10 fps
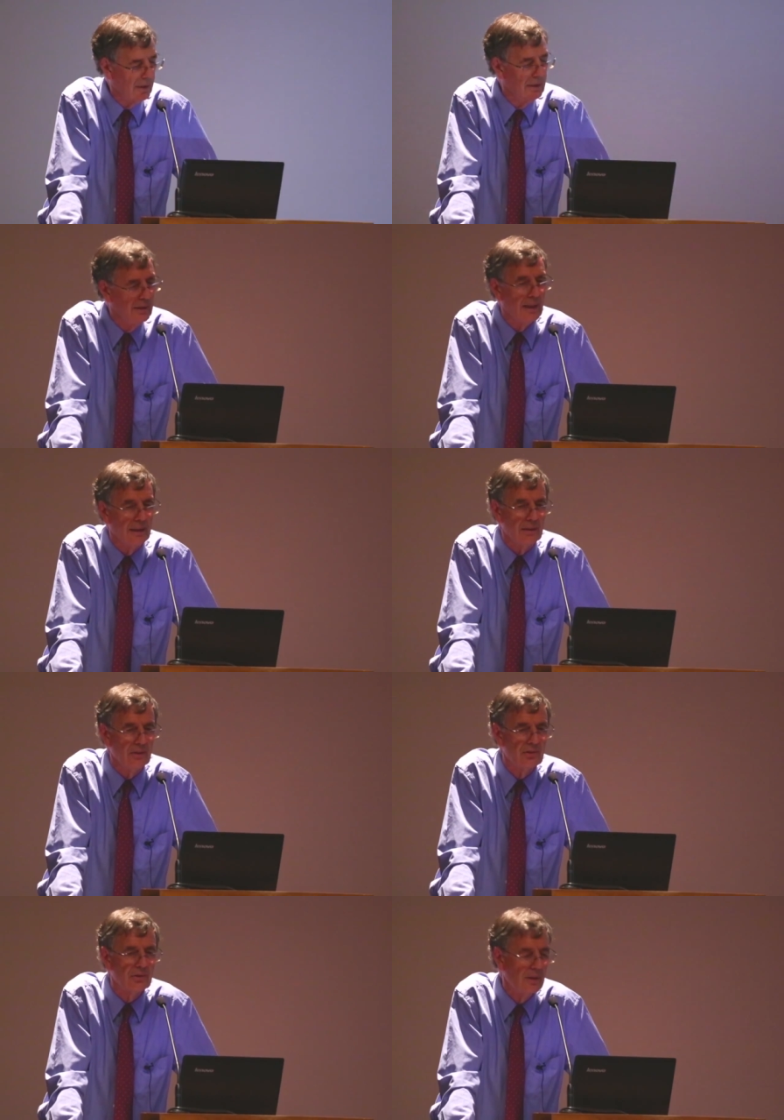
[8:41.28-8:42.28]

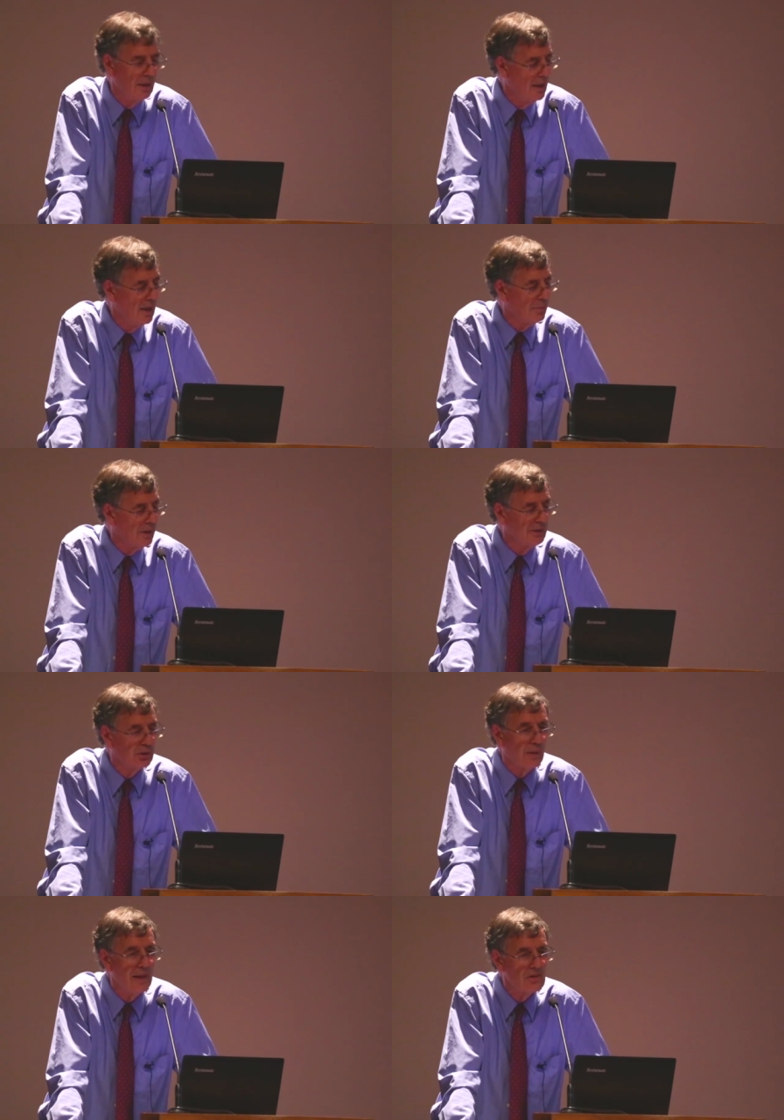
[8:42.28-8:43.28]
1980s by
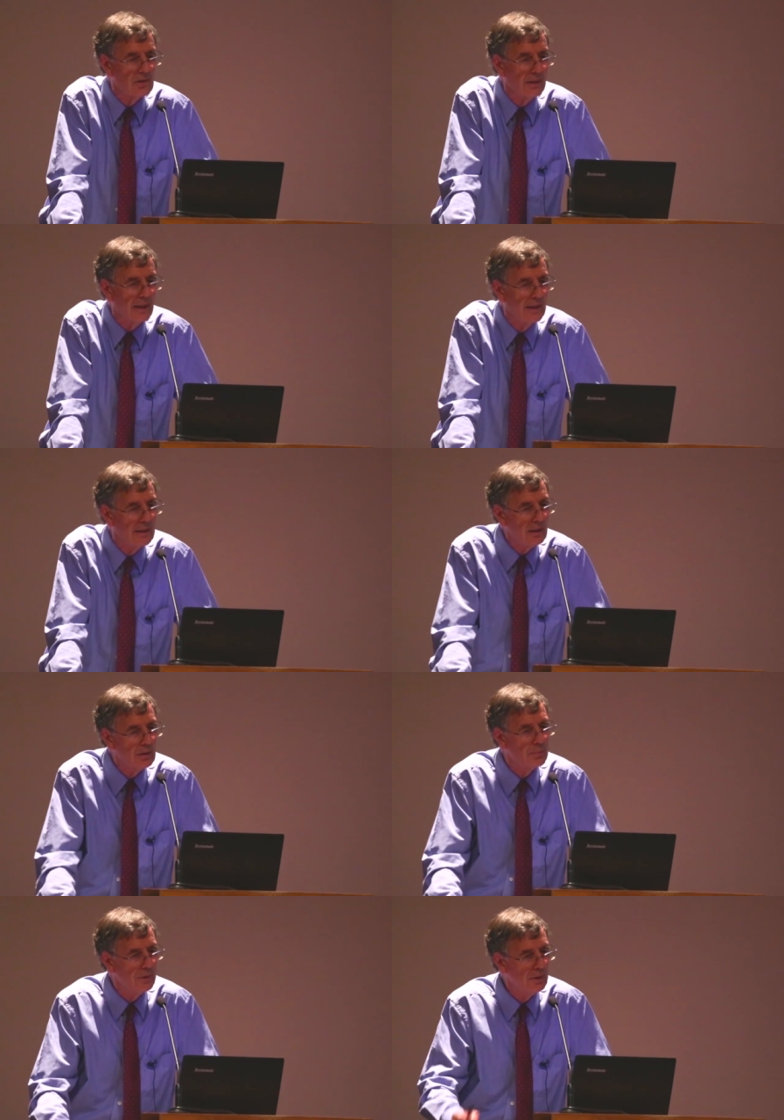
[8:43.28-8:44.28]
translocating
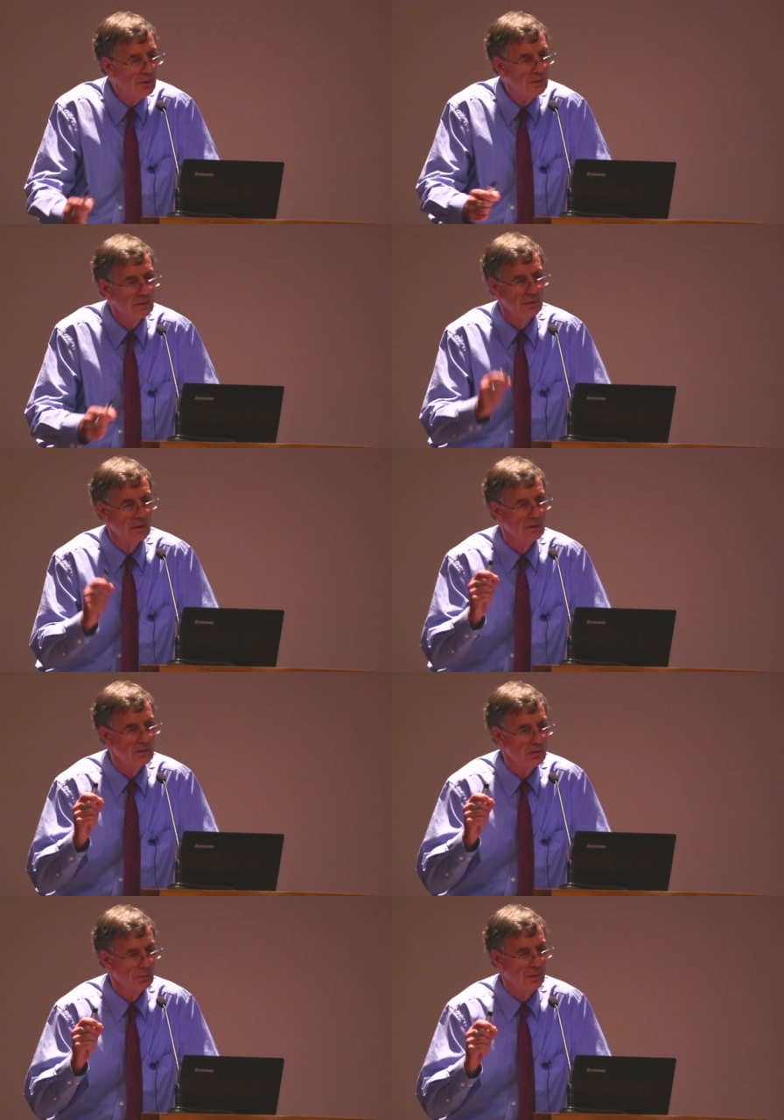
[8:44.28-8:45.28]
the
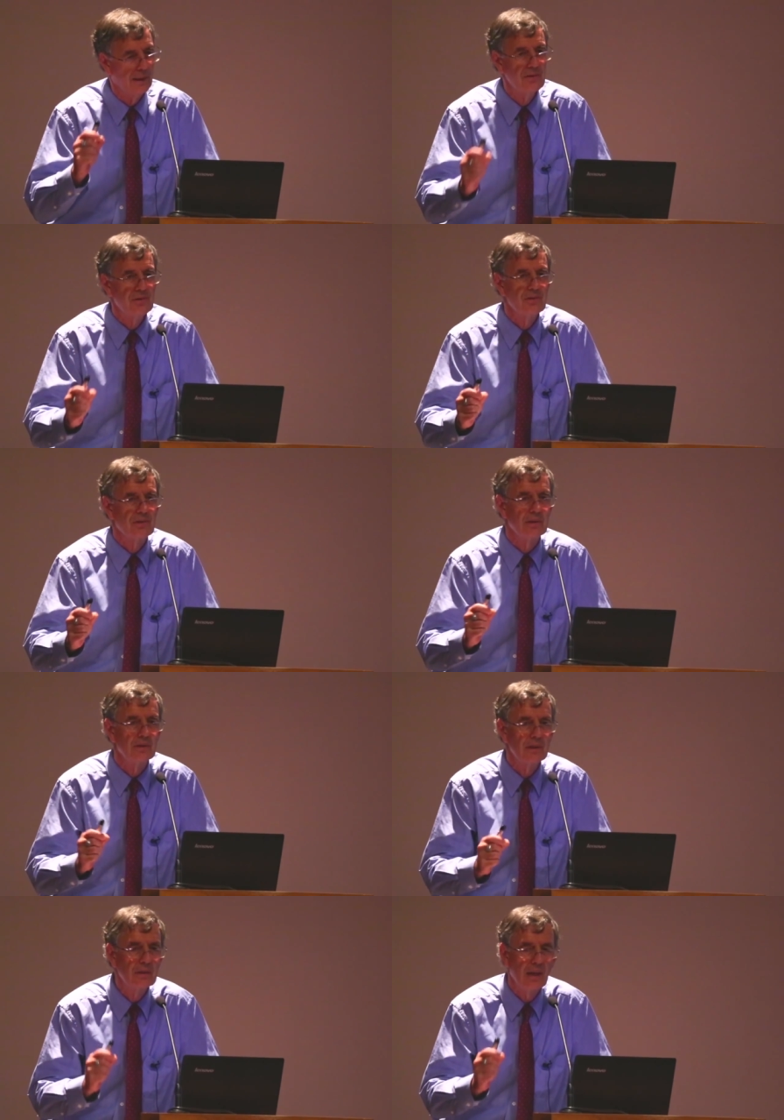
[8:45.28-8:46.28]
bird to places
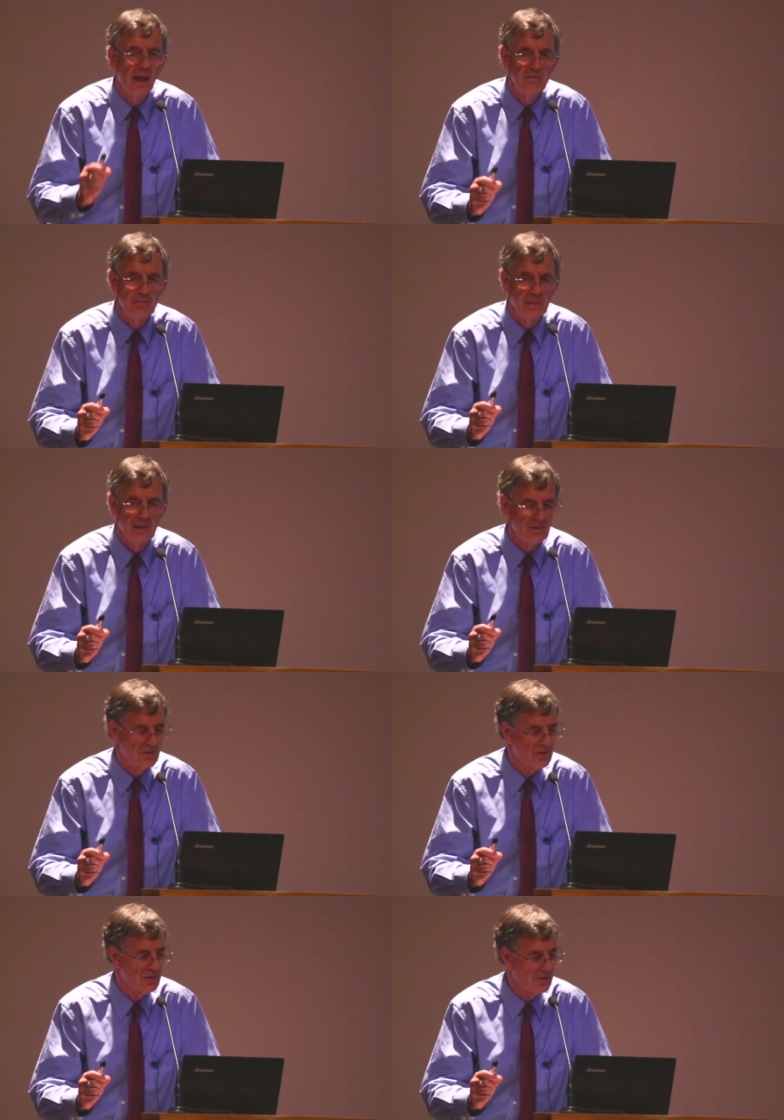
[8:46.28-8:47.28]
that didn't have
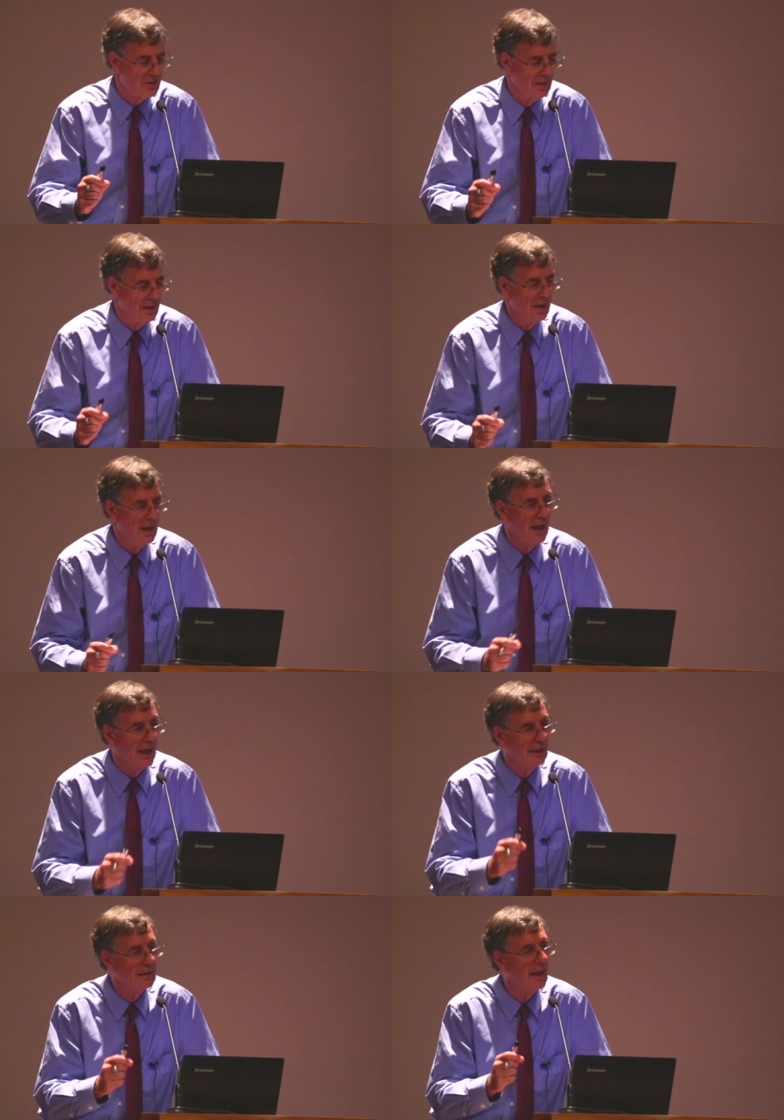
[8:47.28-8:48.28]
pests
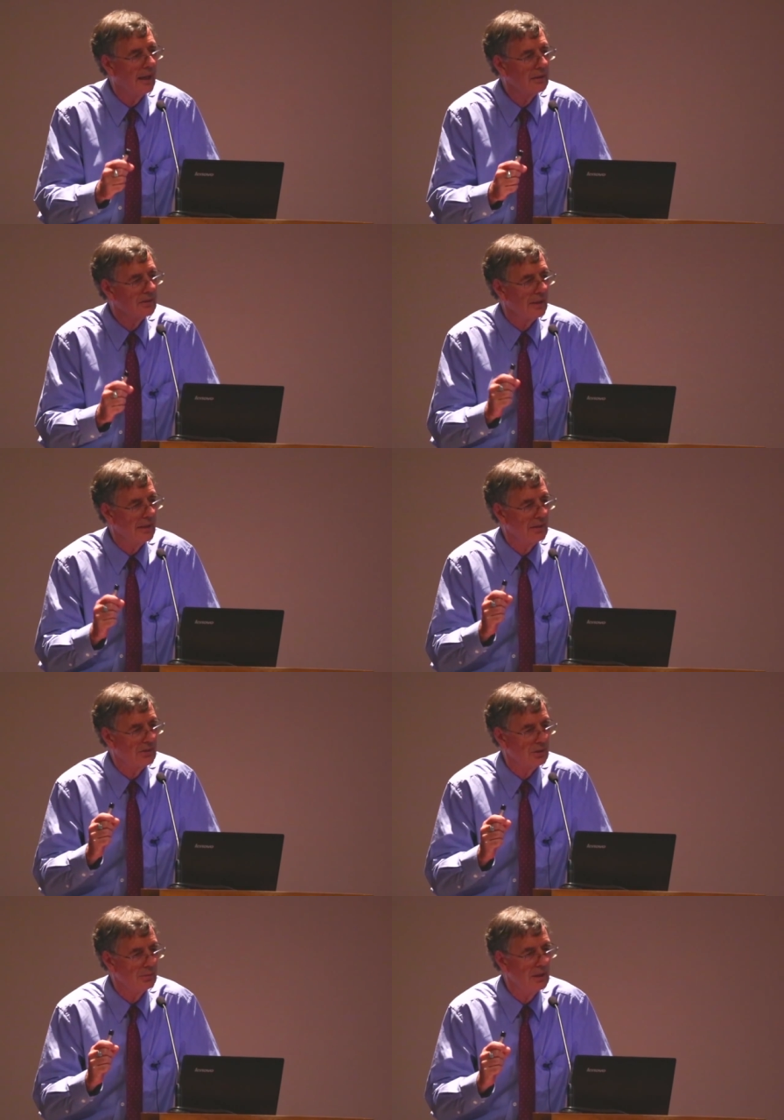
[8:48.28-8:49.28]
and undertaking
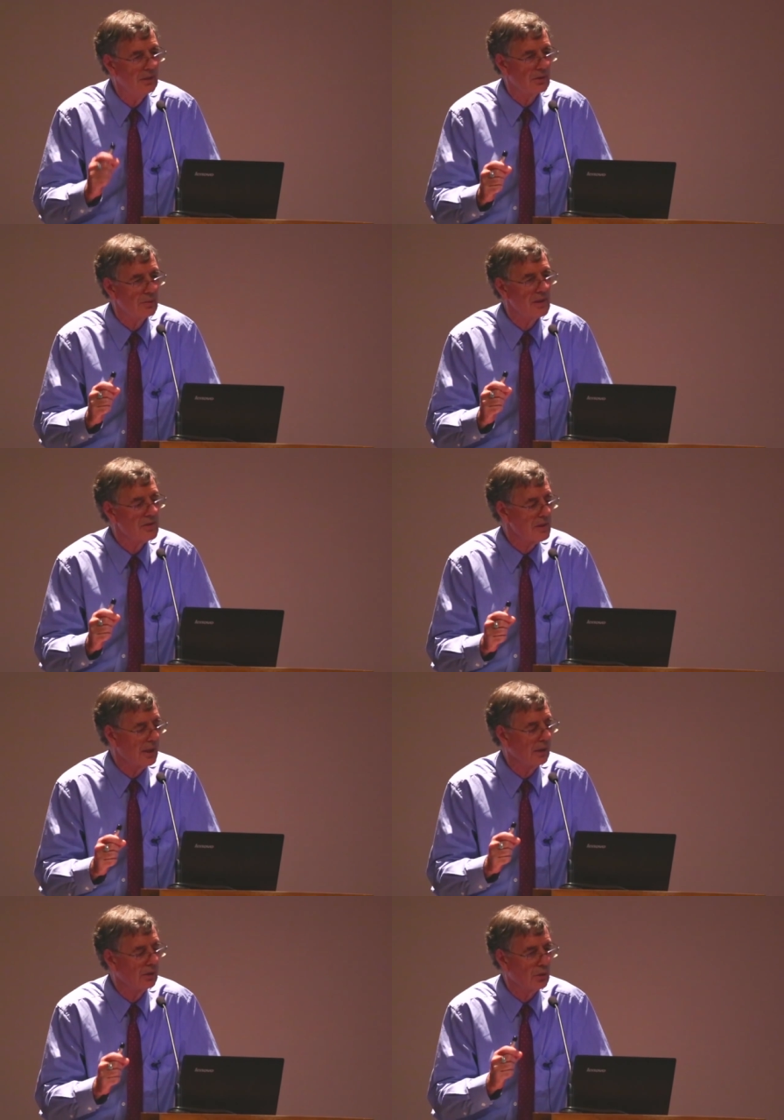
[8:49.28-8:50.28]
some
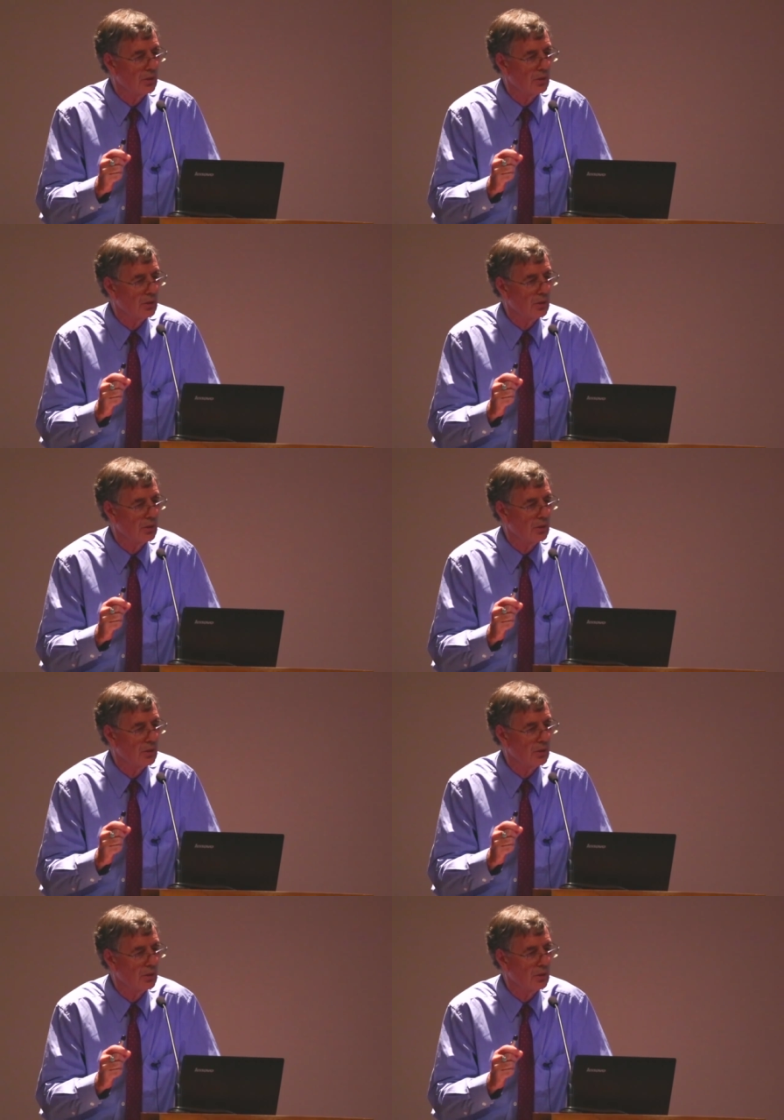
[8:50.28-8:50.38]
interesting